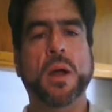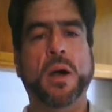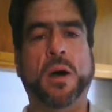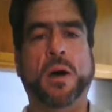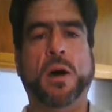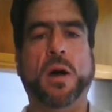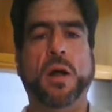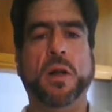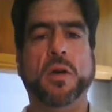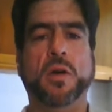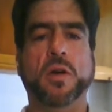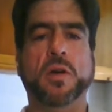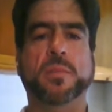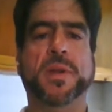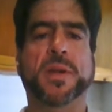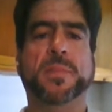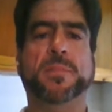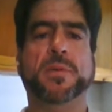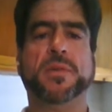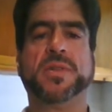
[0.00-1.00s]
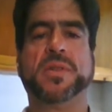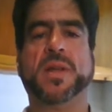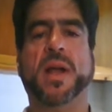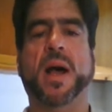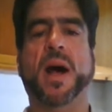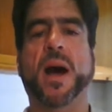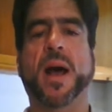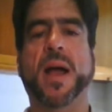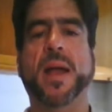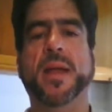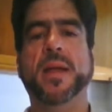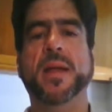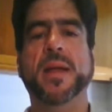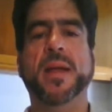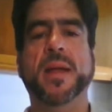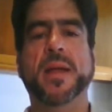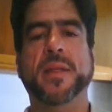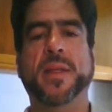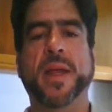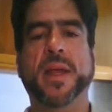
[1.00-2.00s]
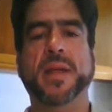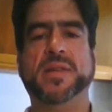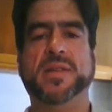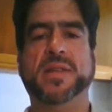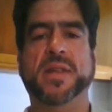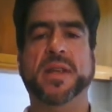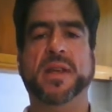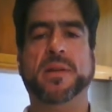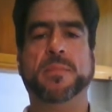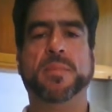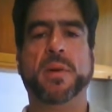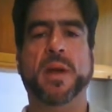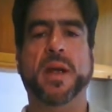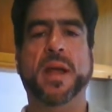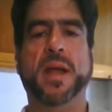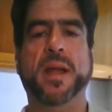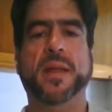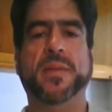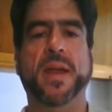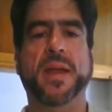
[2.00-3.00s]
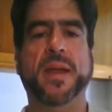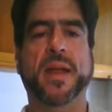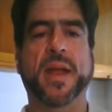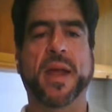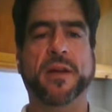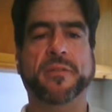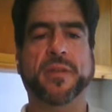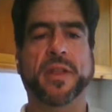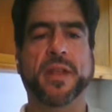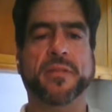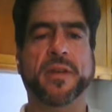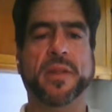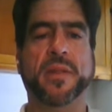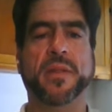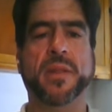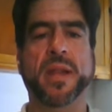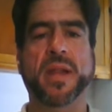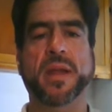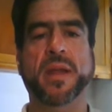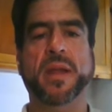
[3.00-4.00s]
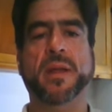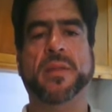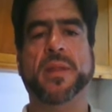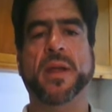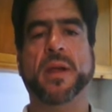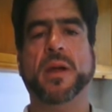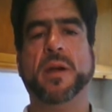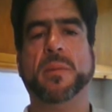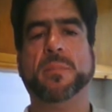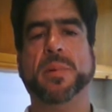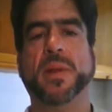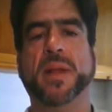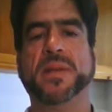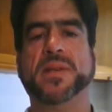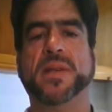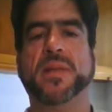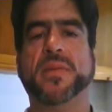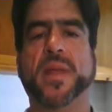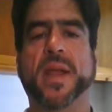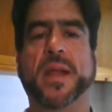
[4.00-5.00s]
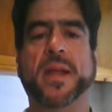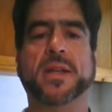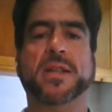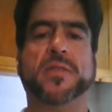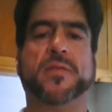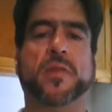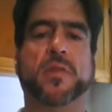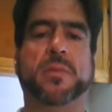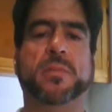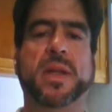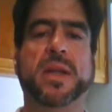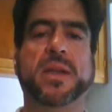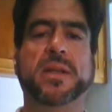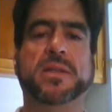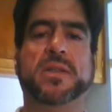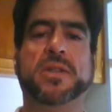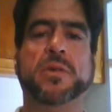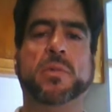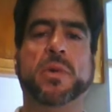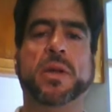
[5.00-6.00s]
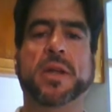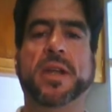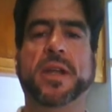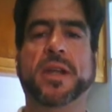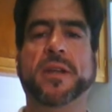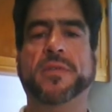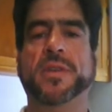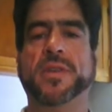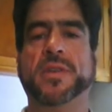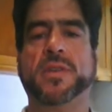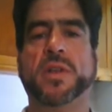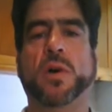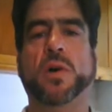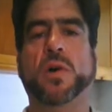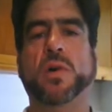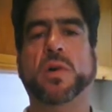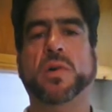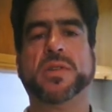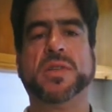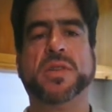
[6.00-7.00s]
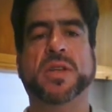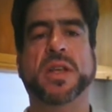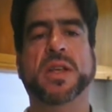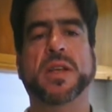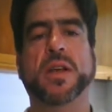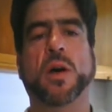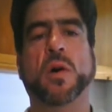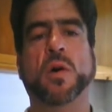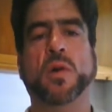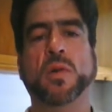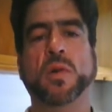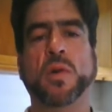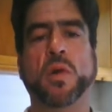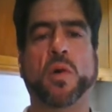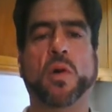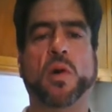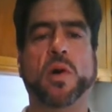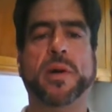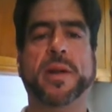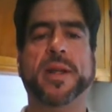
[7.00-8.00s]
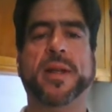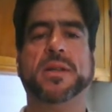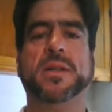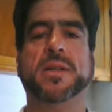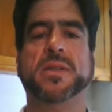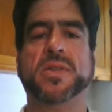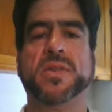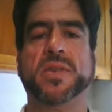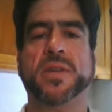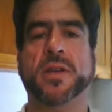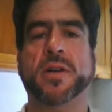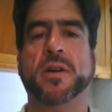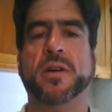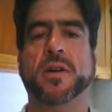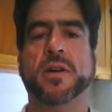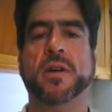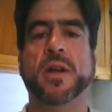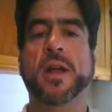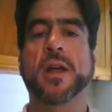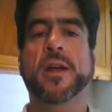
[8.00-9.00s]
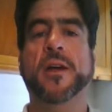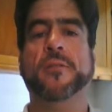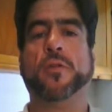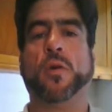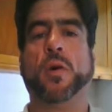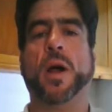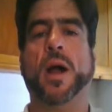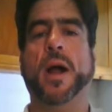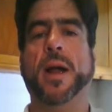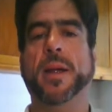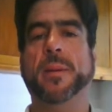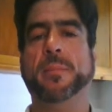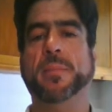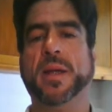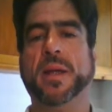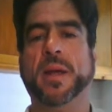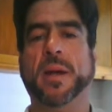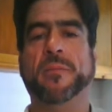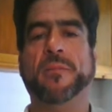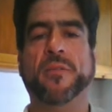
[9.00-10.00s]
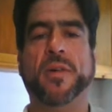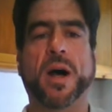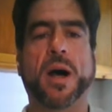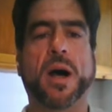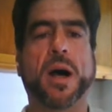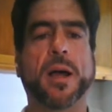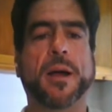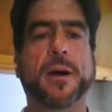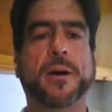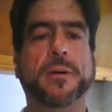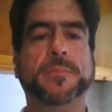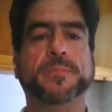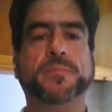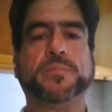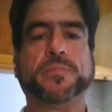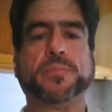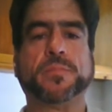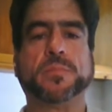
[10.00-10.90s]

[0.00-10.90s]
All her people sigh, they seek bread, they have given thee their pleasant things for meat to relieve the soul. See, O Lord, and consider, for I am become vile.